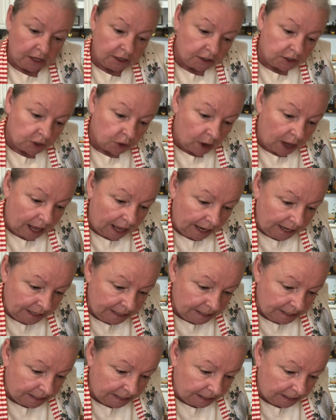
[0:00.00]
So I
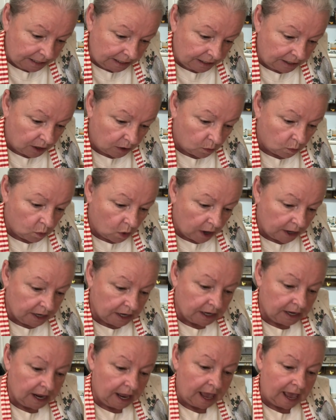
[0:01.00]
need
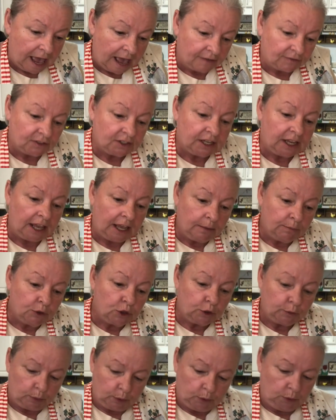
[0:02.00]
1½
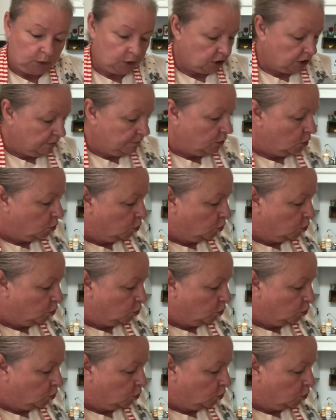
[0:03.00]
tablespoons of